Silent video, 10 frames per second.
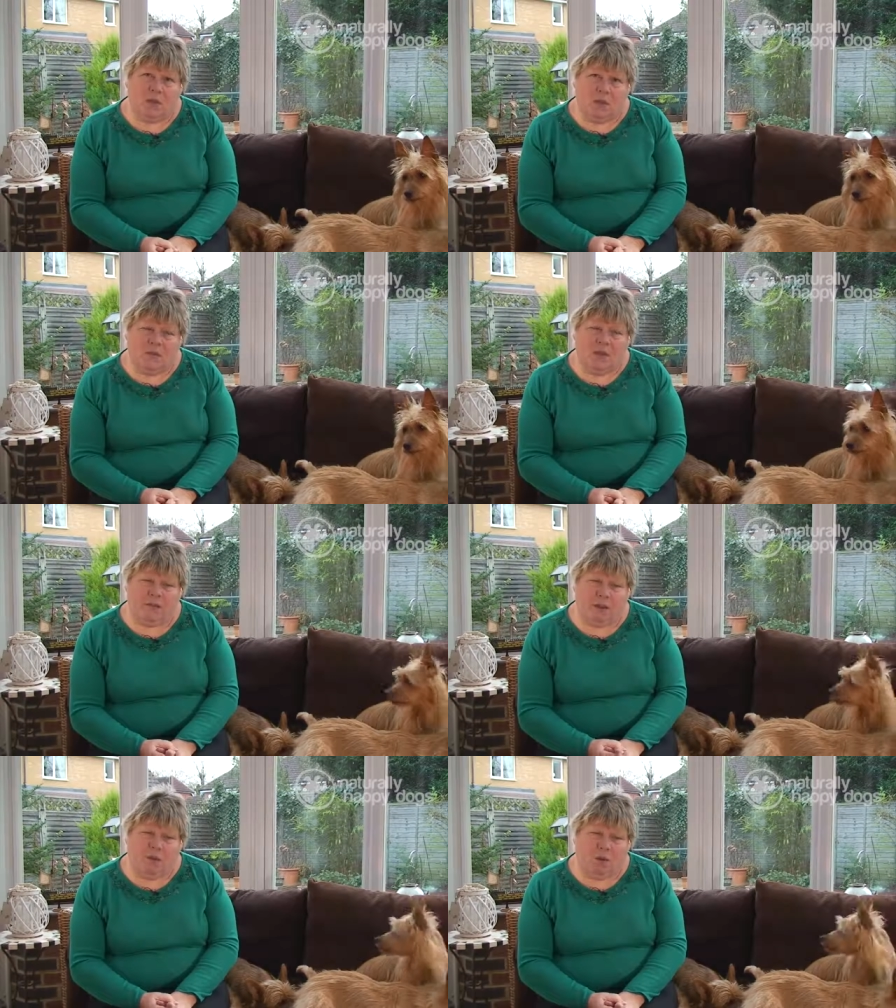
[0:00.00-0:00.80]

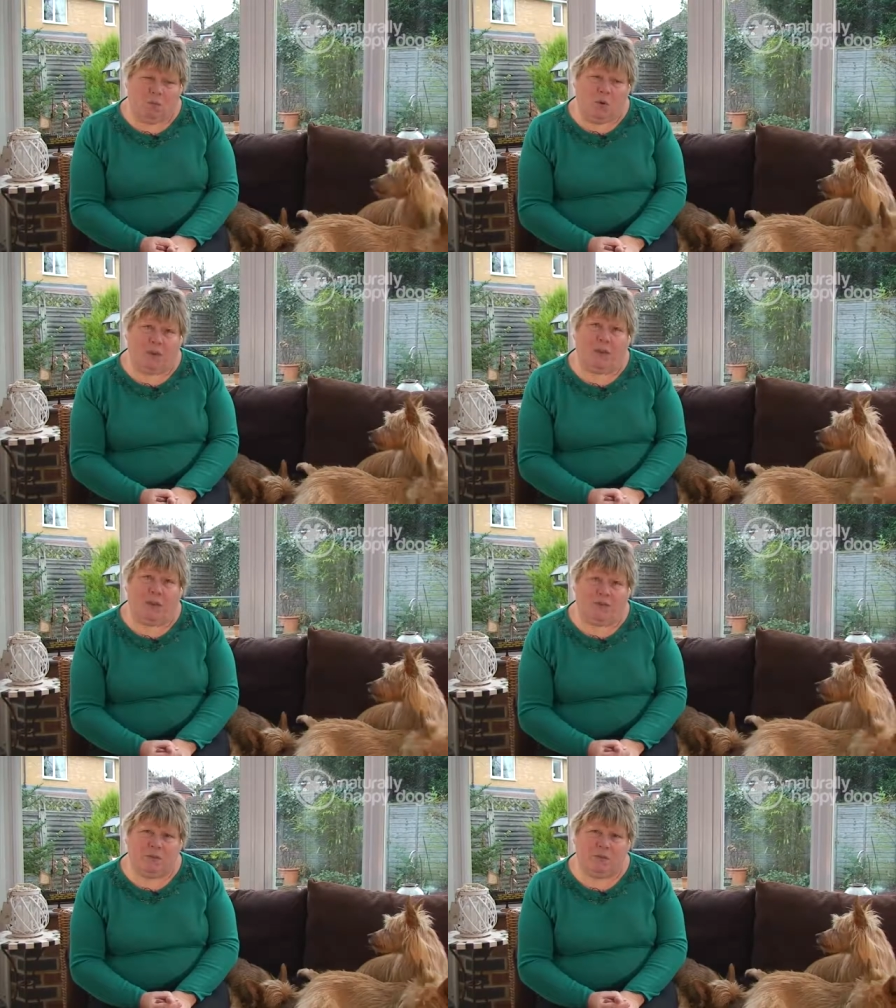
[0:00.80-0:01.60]
If you want one, you
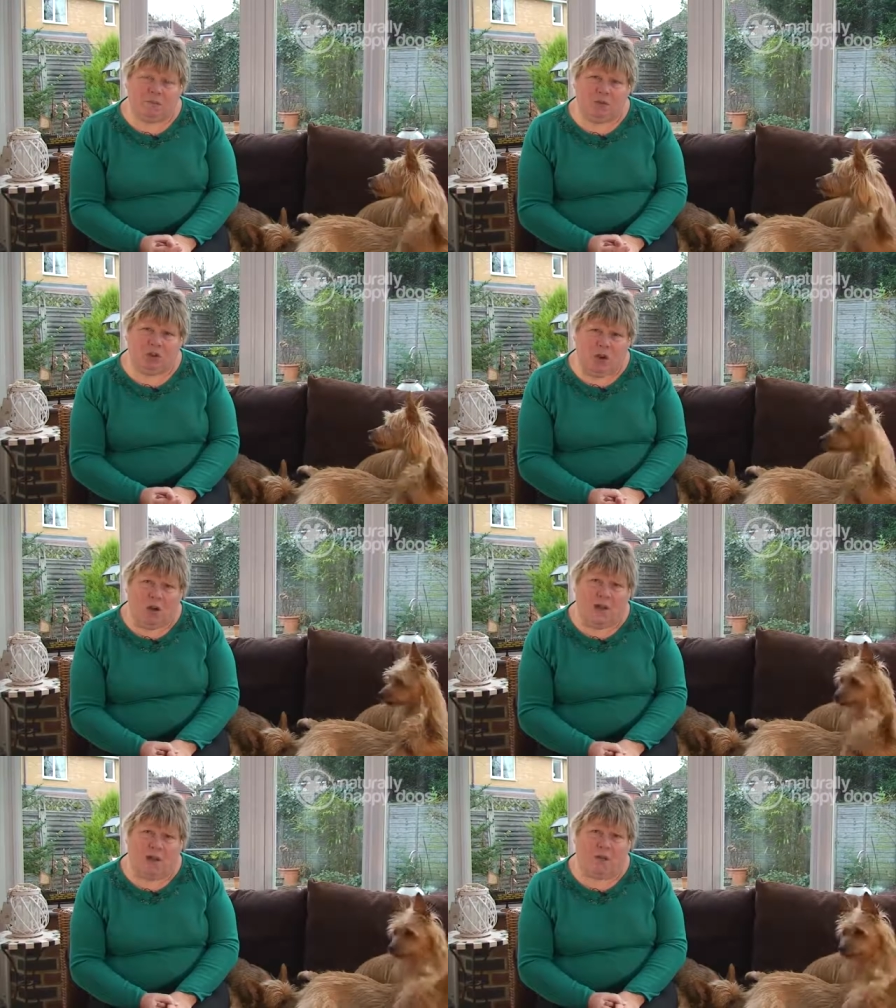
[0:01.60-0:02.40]
have to
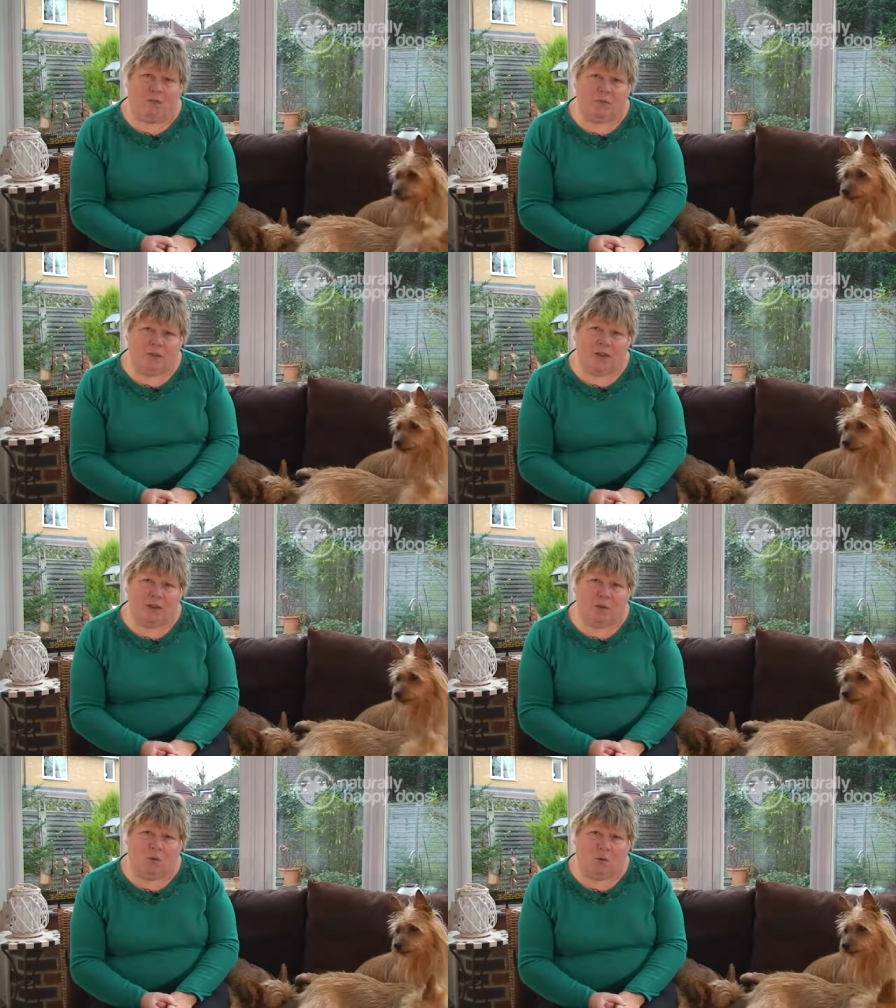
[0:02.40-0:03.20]
try and
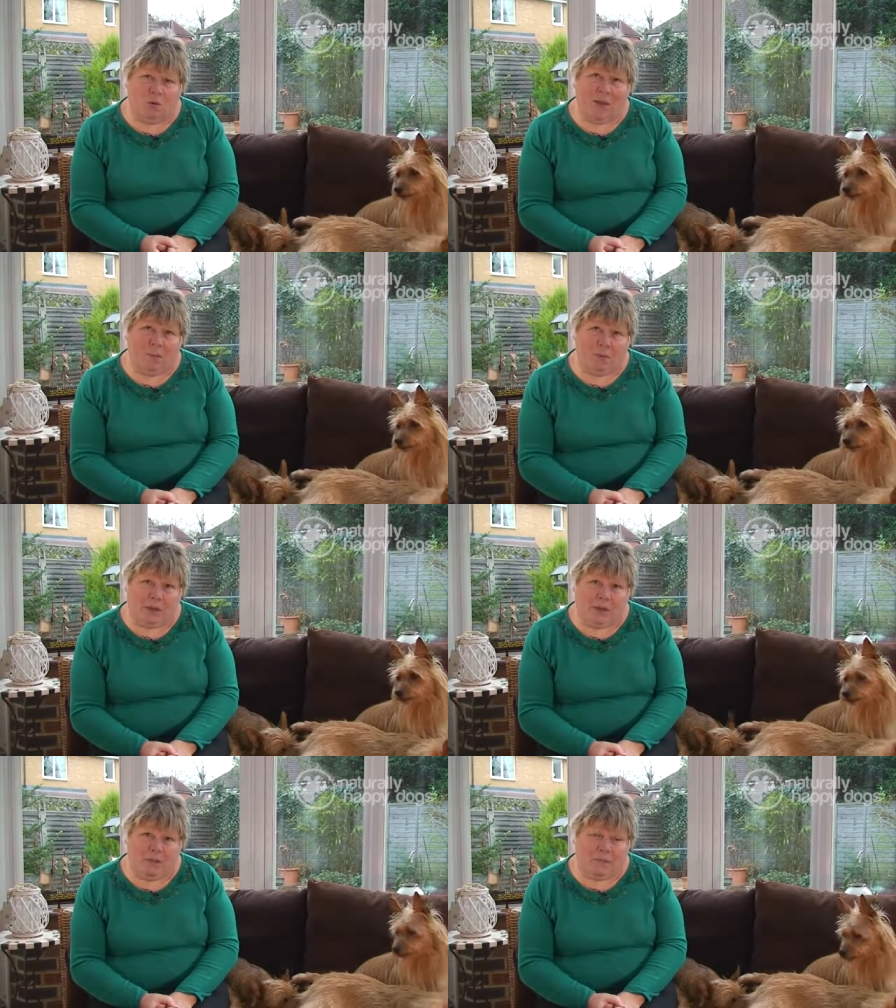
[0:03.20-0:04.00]
prevent all
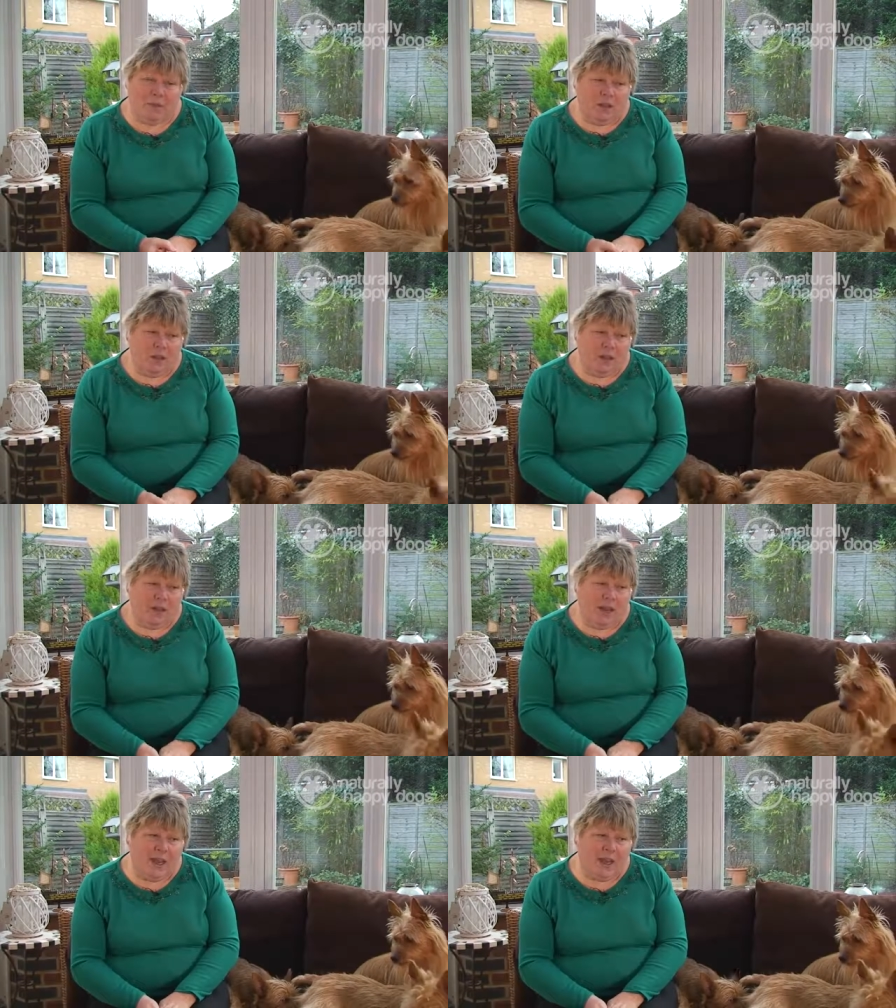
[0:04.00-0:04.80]
yapping,
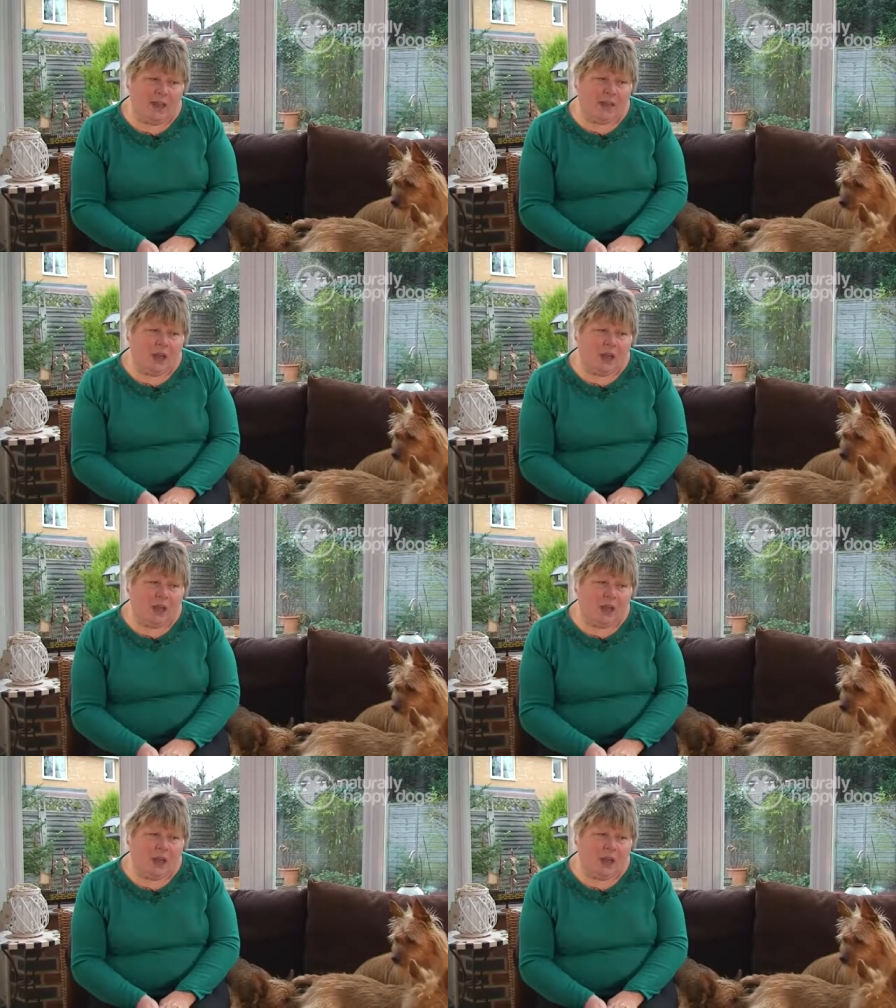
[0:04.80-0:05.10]
okay.